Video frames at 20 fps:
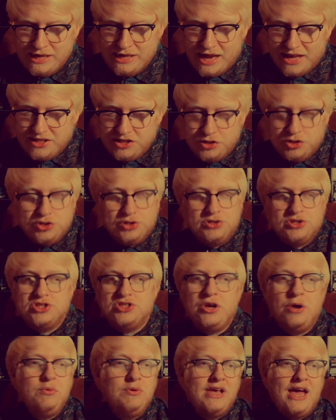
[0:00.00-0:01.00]
And you just
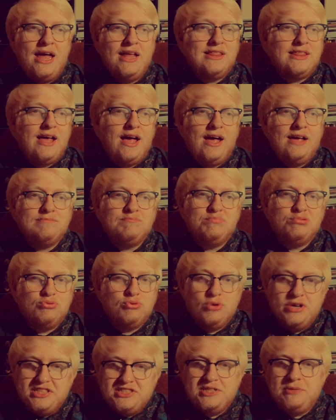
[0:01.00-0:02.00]
don't get that
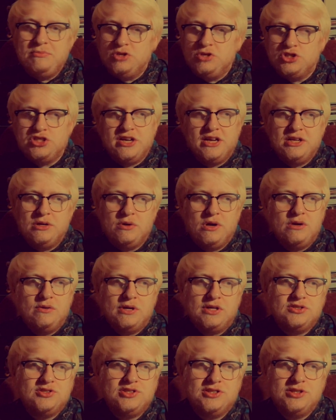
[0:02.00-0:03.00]
pretty much anywhere
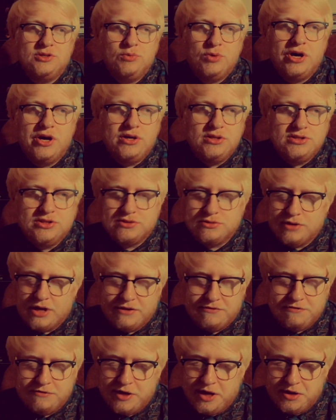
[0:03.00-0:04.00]
else in the world,
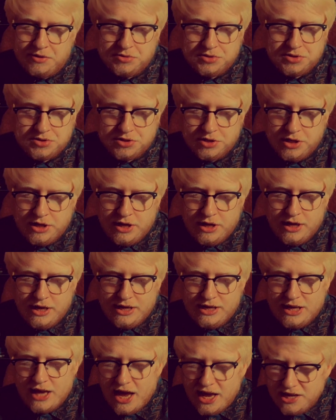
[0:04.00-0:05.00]
I've found.
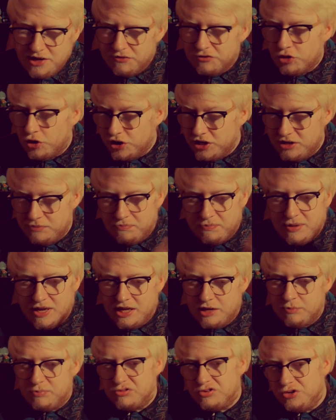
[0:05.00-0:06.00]
Yeah, you've got your
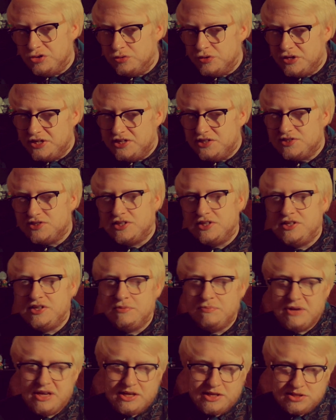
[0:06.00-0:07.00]
big breweries and your
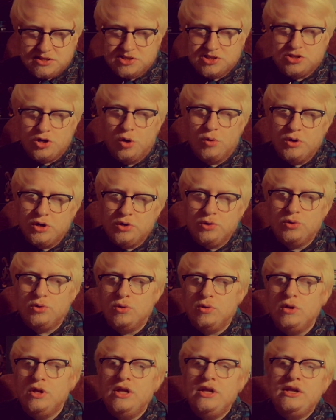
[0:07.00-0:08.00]
big
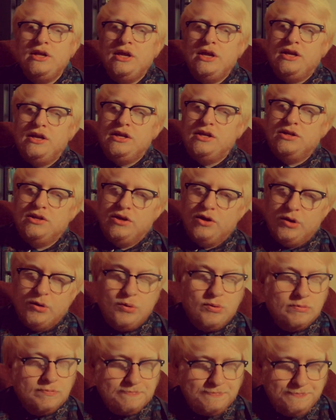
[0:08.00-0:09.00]
historical, you know,